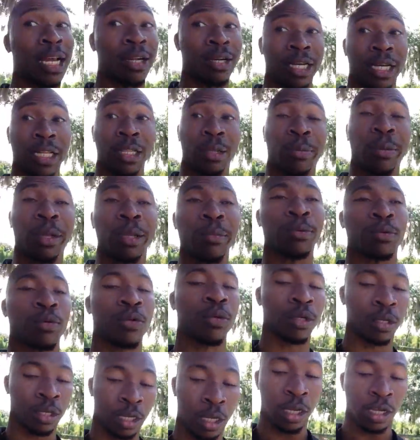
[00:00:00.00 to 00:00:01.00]
out at other people.
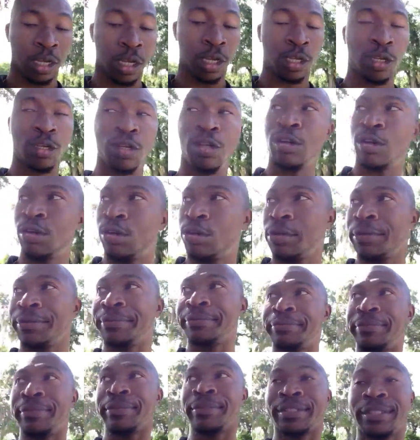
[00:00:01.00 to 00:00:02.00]
You know,
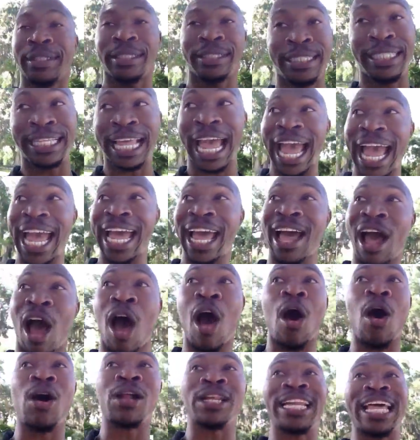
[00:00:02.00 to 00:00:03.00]
that
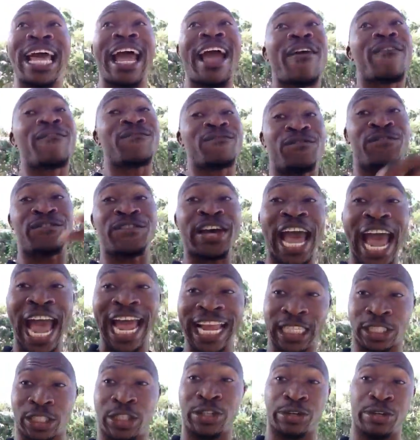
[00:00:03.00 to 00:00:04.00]
all that
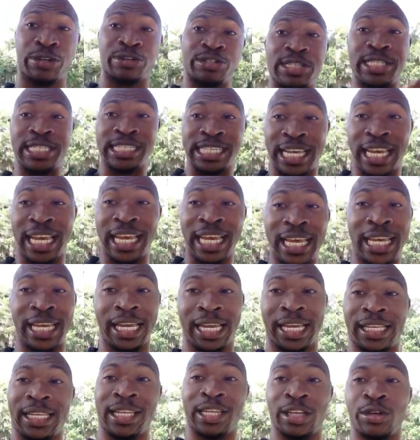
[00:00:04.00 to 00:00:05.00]
factors
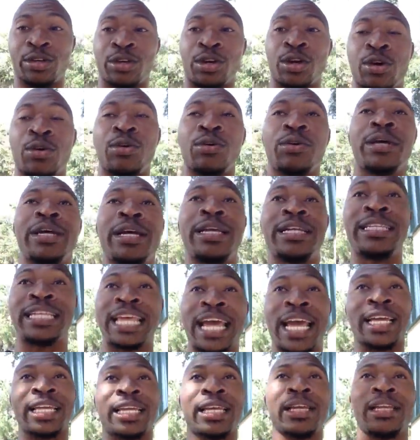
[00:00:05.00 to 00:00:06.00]
in, you know,
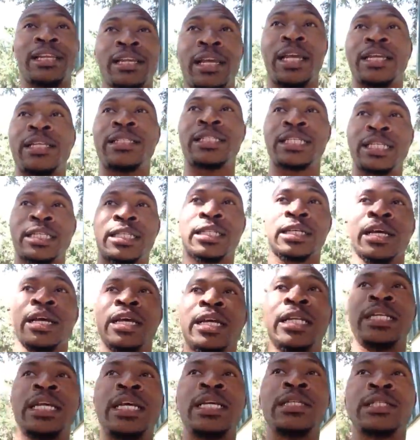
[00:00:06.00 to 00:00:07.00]
that can, it's just
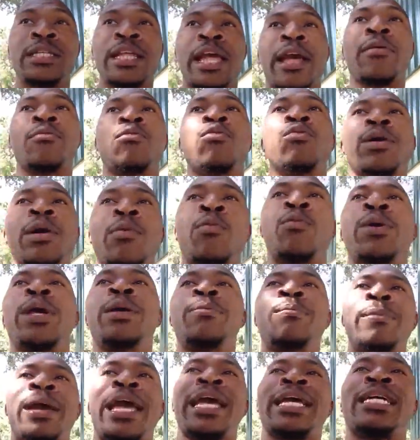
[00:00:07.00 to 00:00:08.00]
this thing that
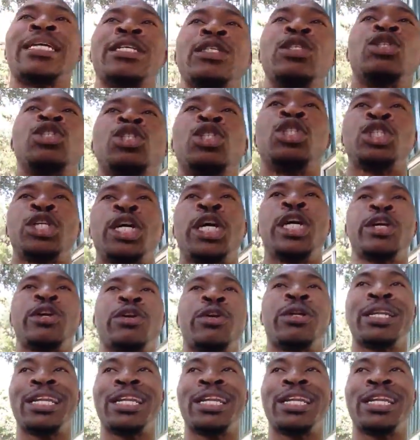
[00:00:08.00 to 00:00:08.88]
we may consider